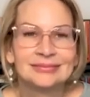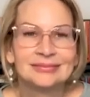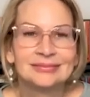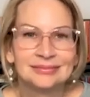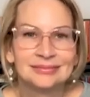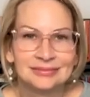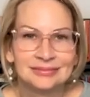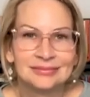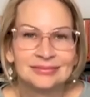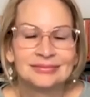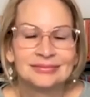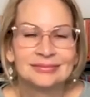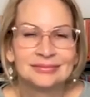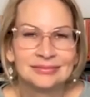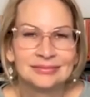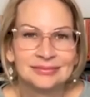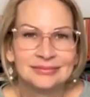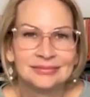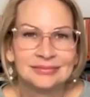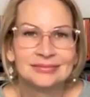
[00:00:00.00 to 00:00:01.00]

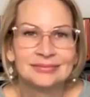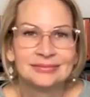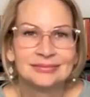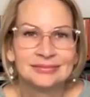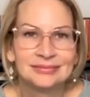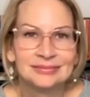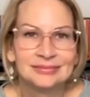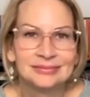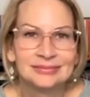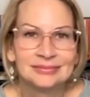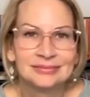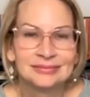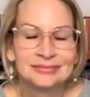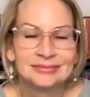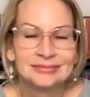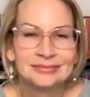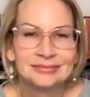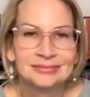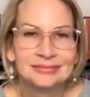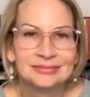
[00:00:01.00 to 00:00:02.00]

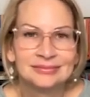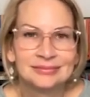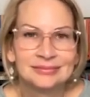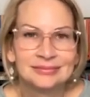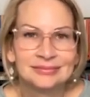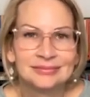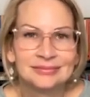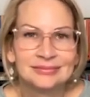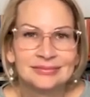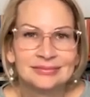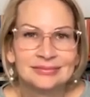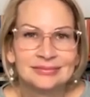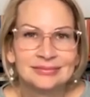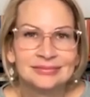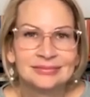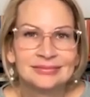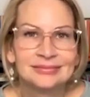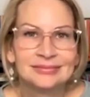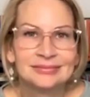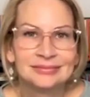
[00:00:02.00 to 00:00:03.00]

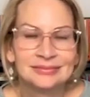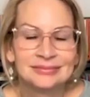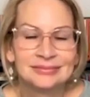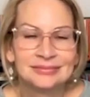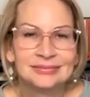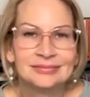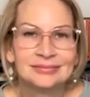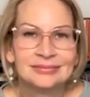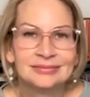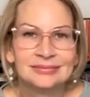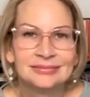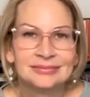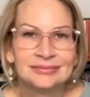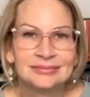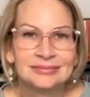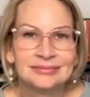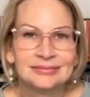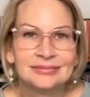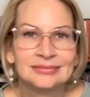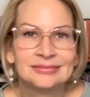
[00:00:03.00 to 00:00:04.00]

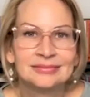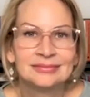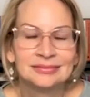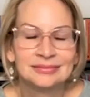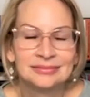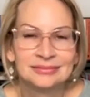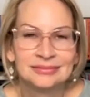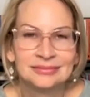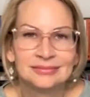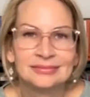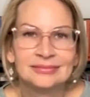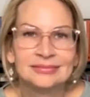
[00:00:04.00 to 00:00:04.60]
[no speech]